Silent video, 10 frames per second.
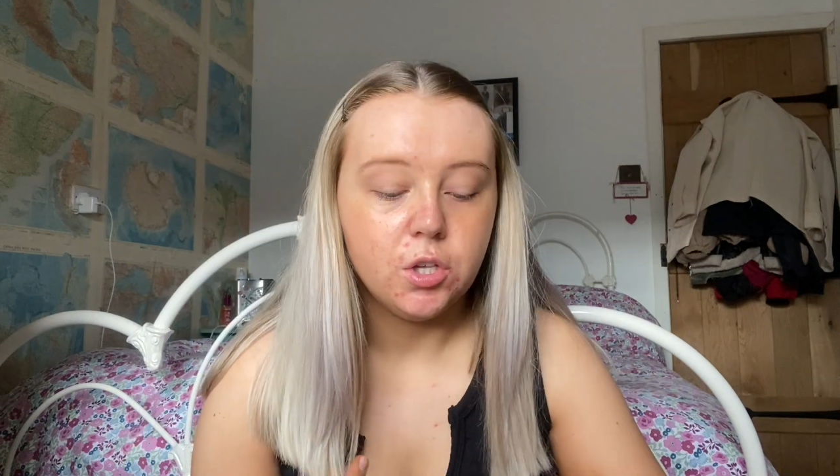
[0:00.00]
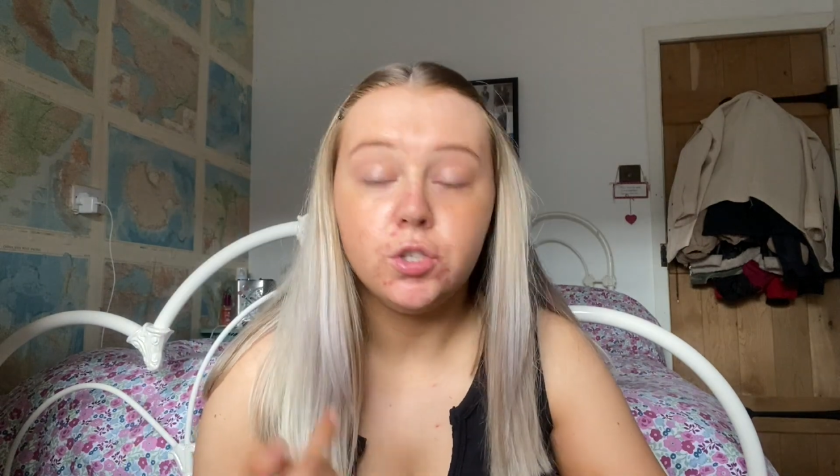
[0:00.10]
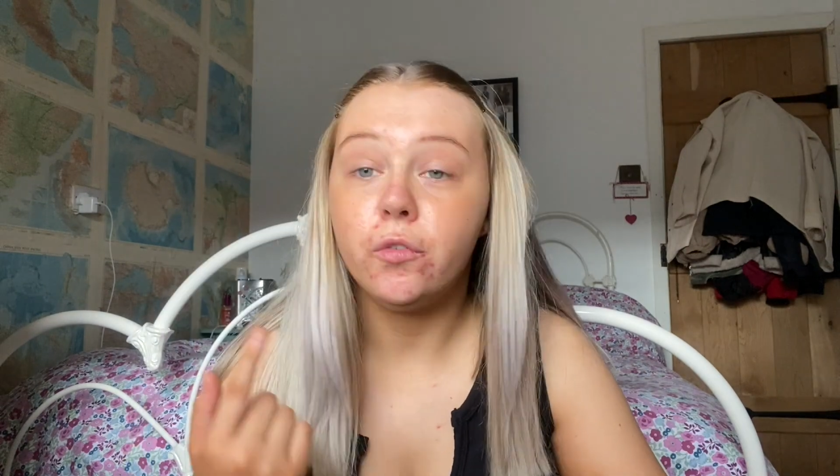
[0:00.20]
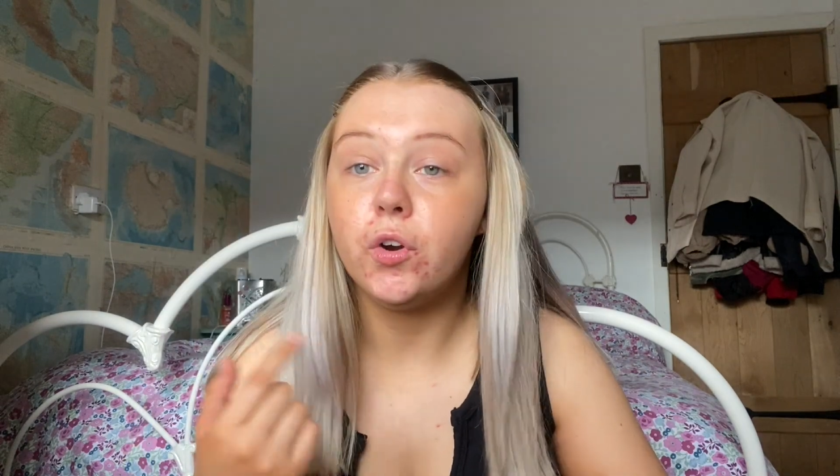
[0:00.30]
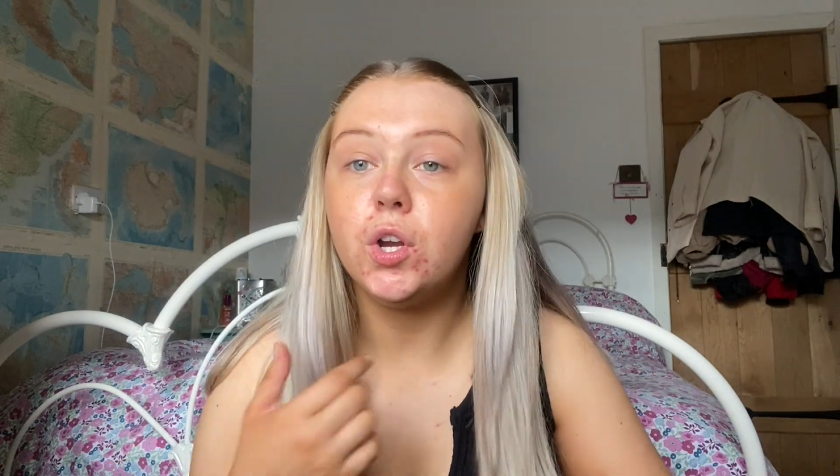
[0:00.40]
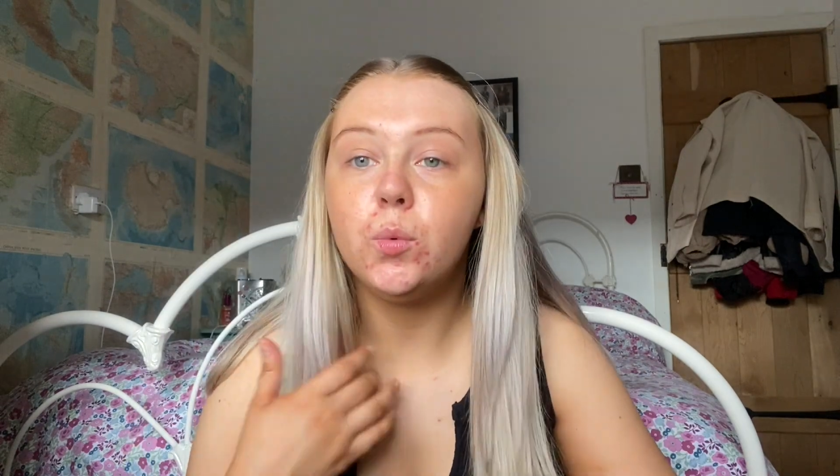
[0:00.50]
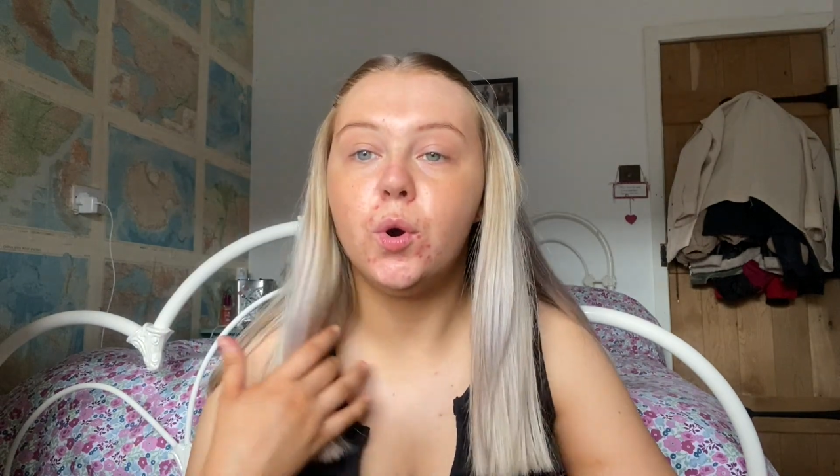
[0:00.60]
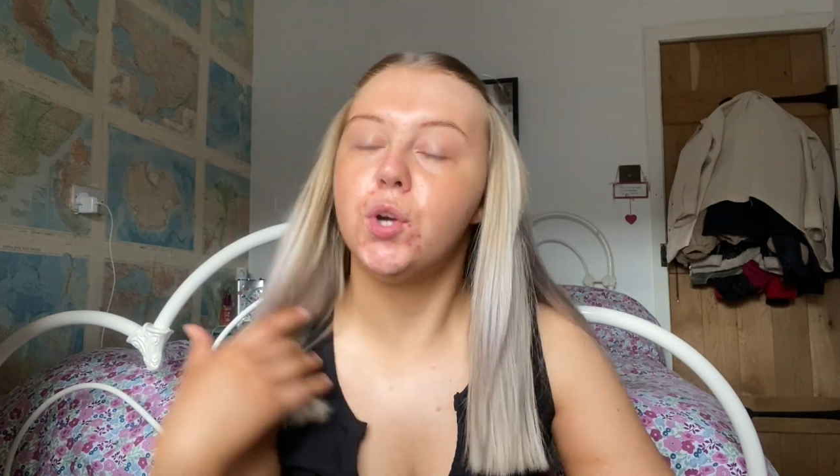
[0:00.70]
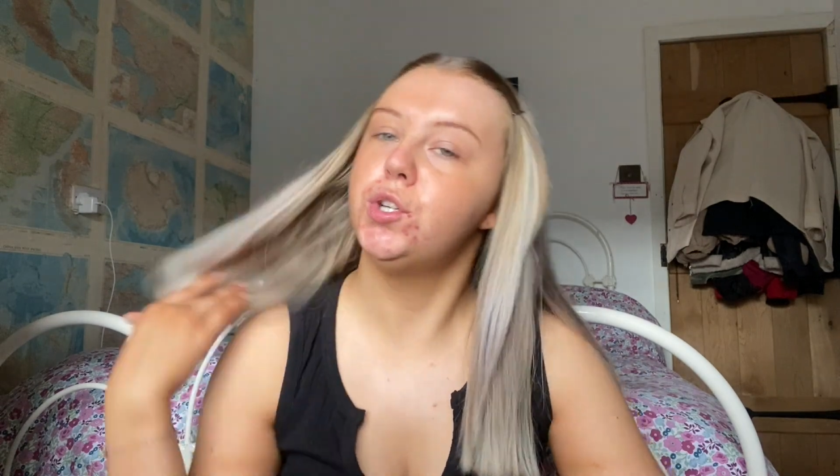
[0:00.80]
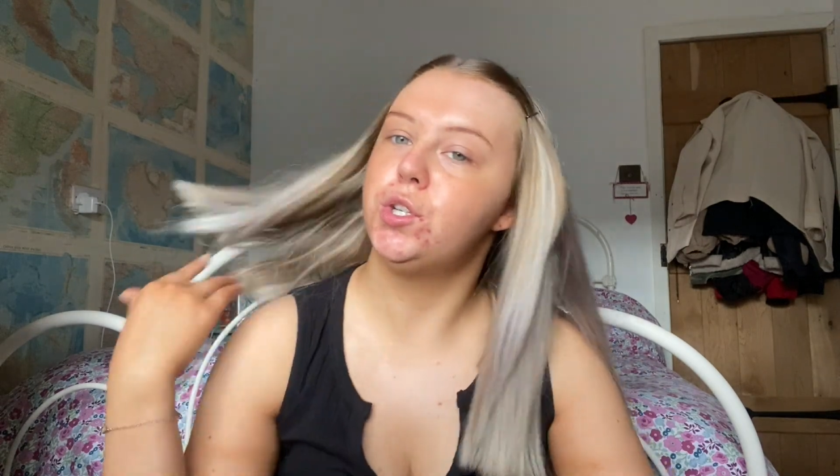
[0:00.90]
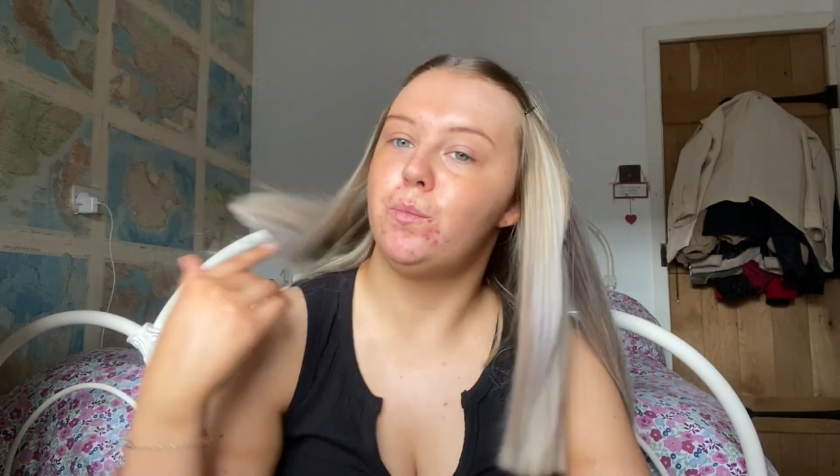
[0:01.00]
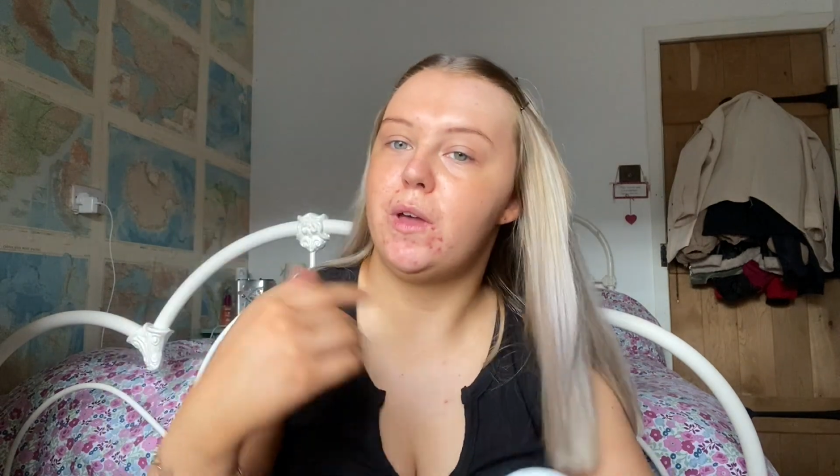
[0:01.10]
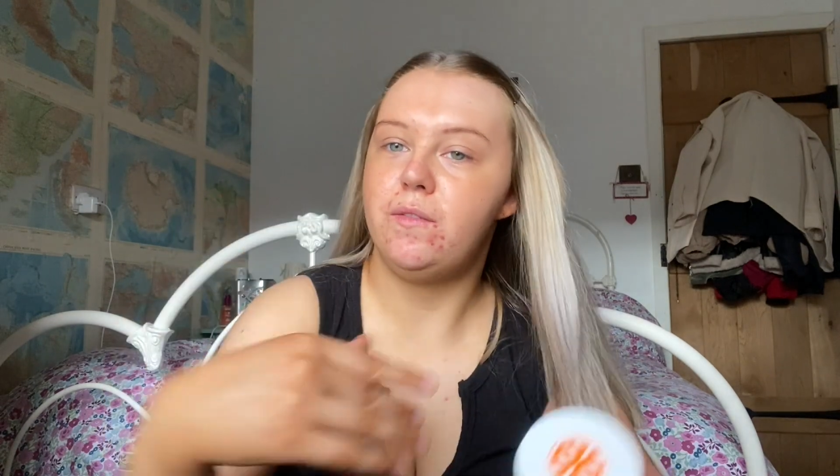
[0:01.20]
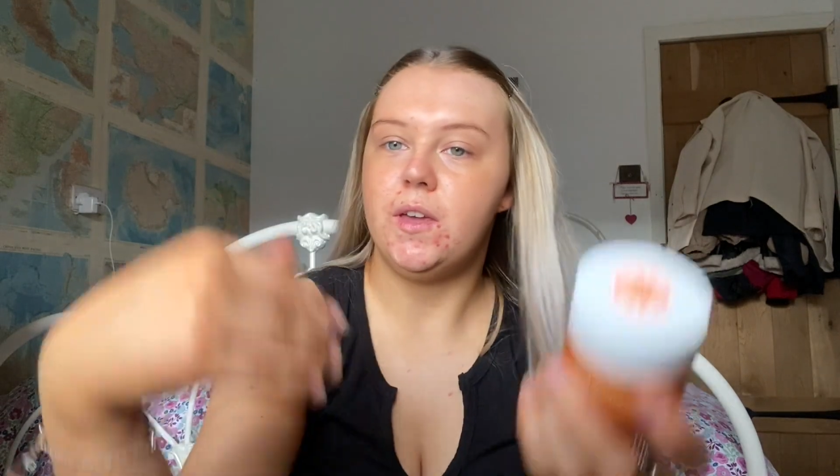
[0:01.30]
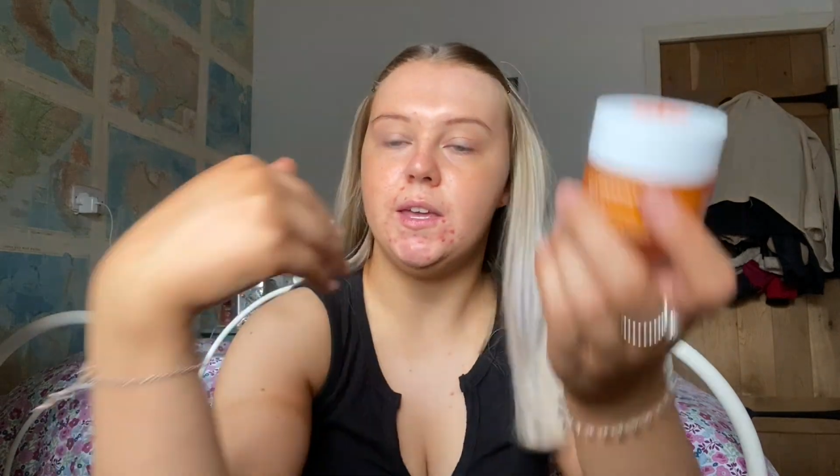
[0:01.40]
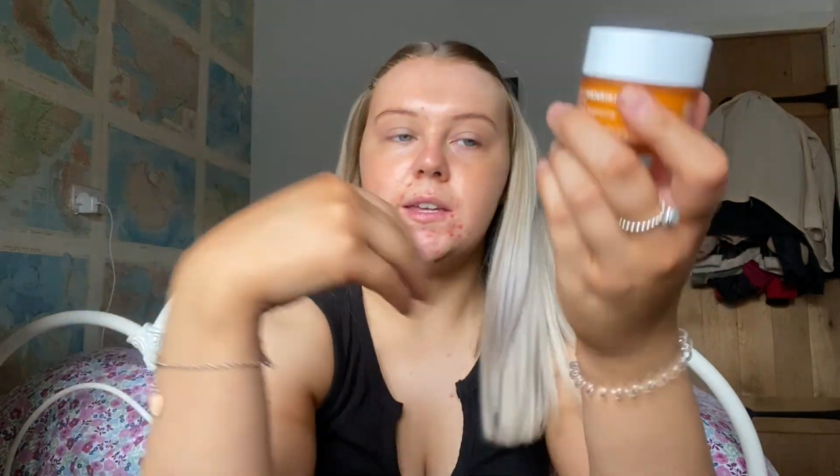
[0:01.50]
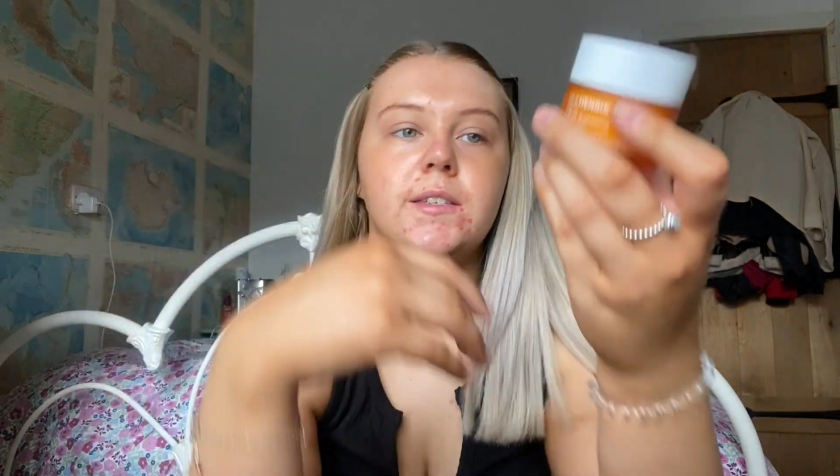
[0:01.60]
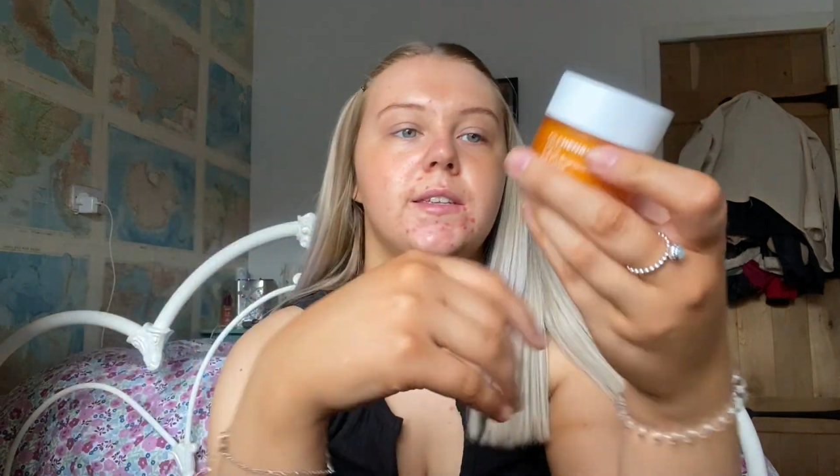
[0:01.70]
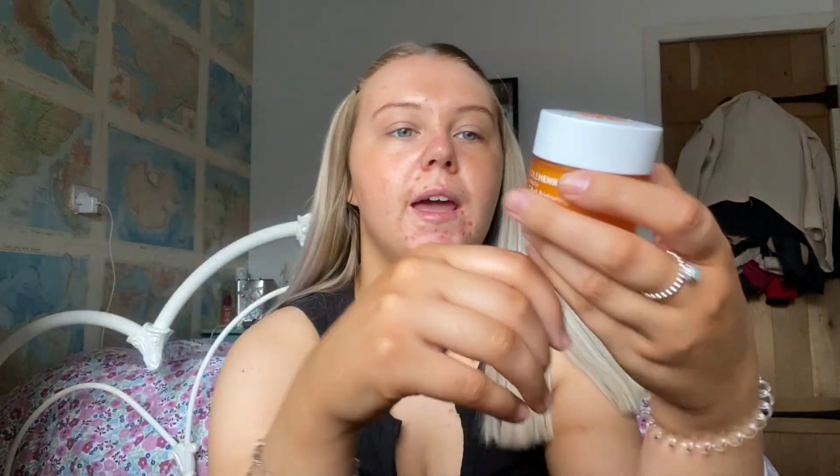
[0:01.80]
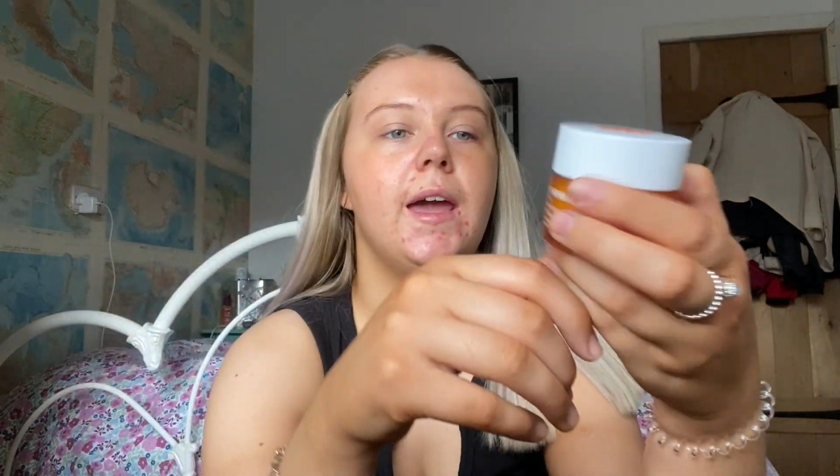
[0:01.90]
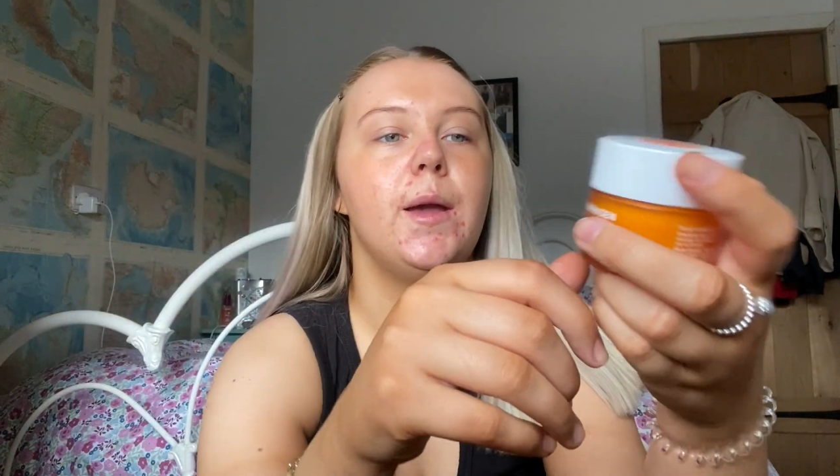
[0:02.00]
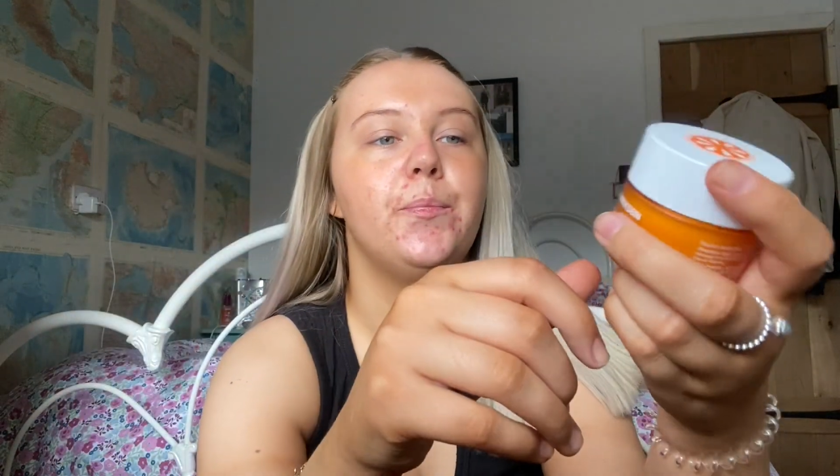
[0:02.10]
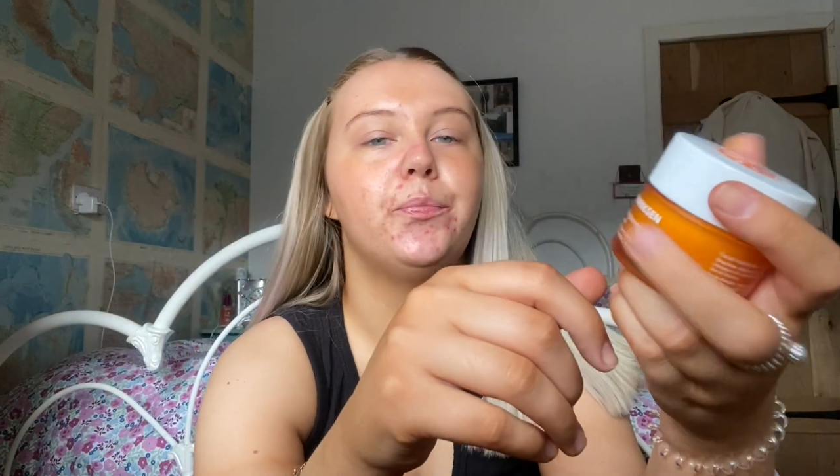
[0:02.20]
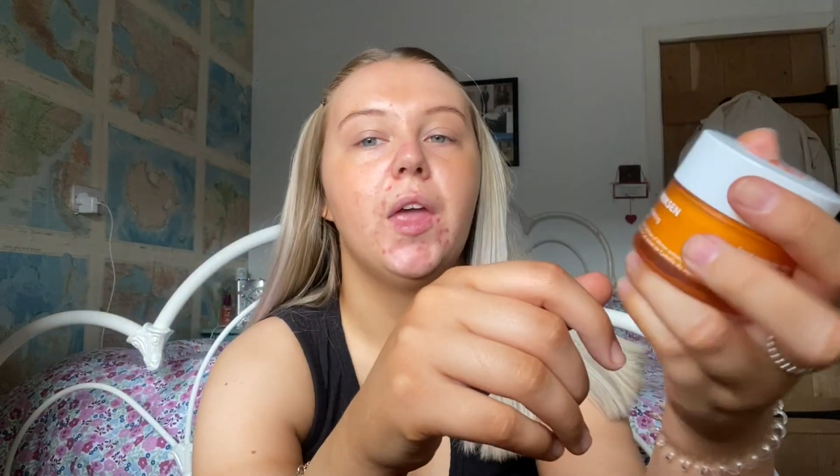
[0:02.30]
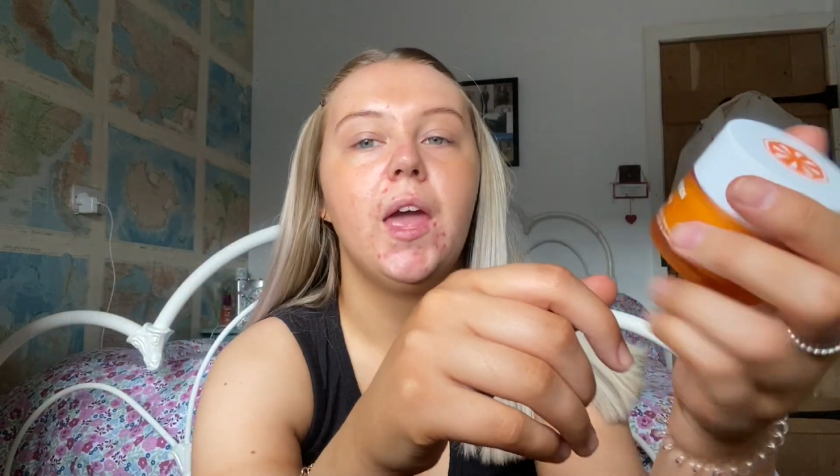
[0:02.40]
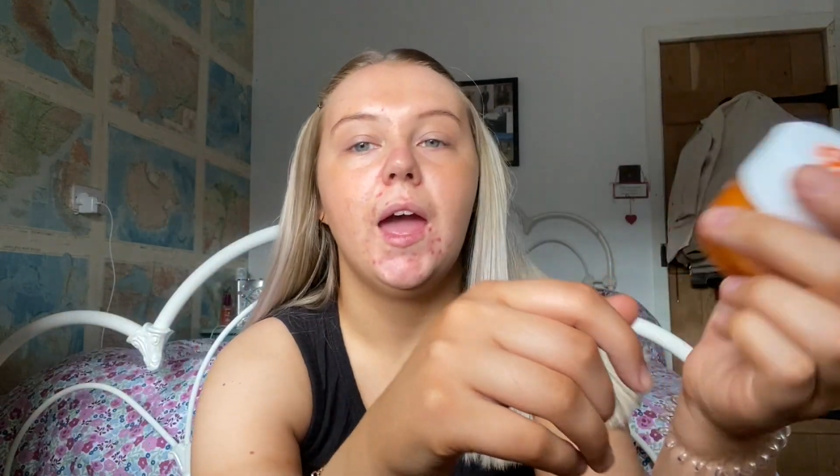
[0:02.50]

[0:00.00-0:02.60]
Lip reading: So I've already washed my face and